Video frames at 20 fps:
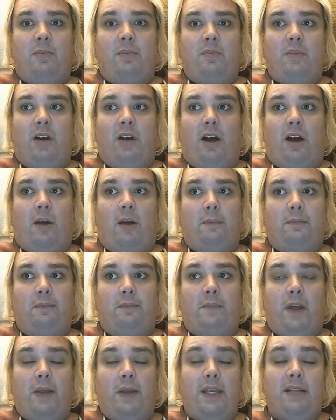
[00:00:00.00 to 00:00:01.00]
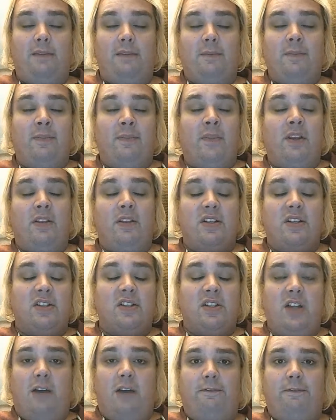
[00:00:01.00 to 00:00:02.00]
Um, I the
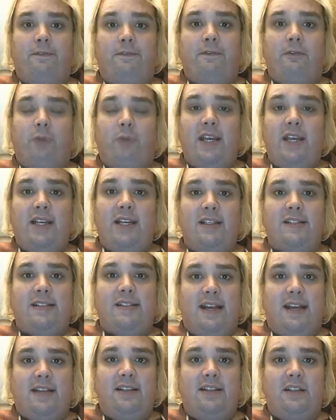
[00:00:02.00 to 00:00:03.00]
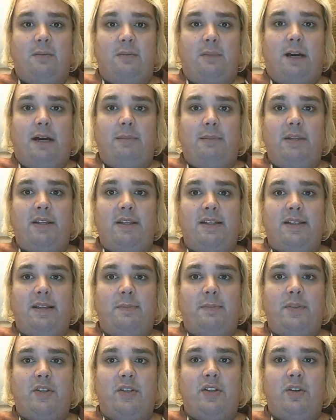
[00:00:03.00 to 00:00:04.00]
stuff Reigen said to Mob in this
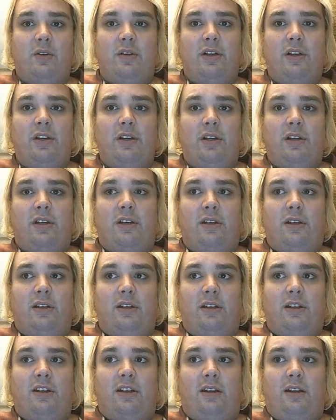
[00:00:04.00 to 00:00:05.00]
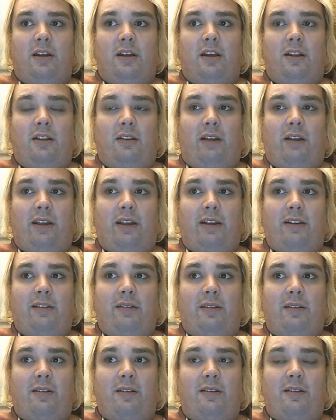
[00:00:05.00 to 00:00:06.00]
episode, like,
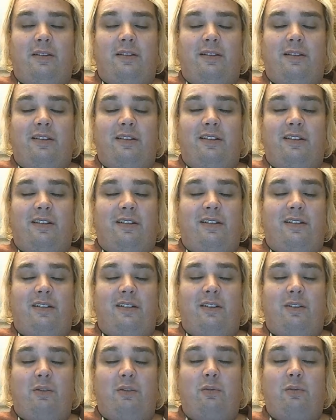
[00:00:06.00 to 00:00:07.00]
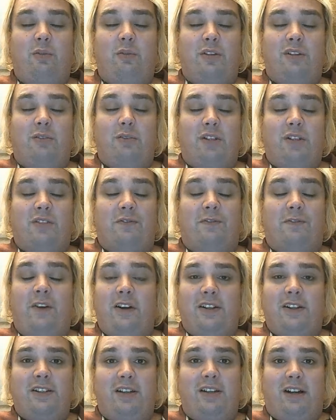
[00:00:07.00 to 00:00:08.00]
was was
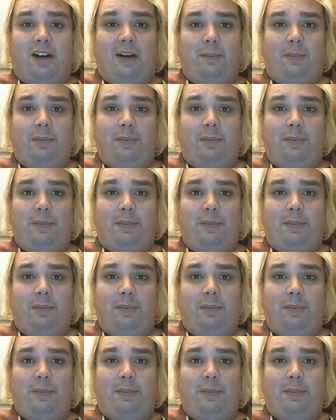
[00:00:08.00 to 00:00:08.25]
fucked up.